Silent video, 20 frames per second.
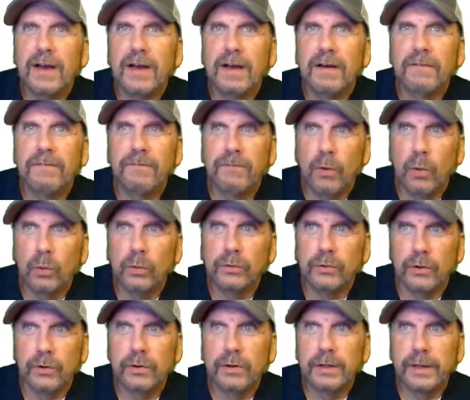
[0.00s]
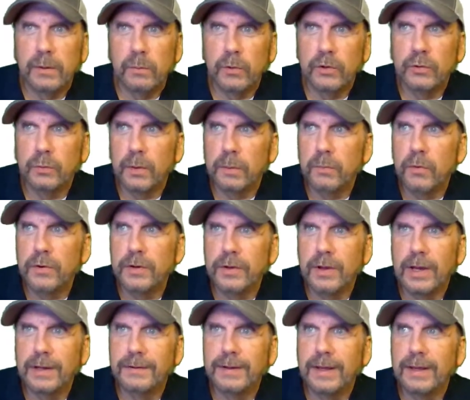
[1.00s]
a folder in which we're putting
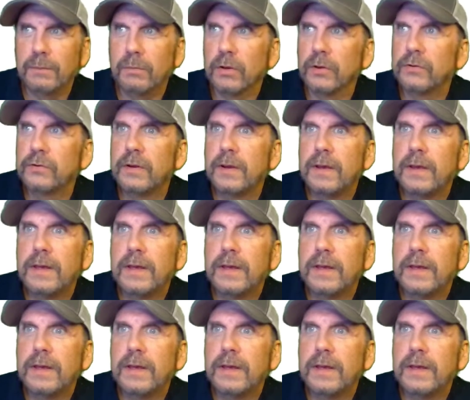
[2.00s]
our tables.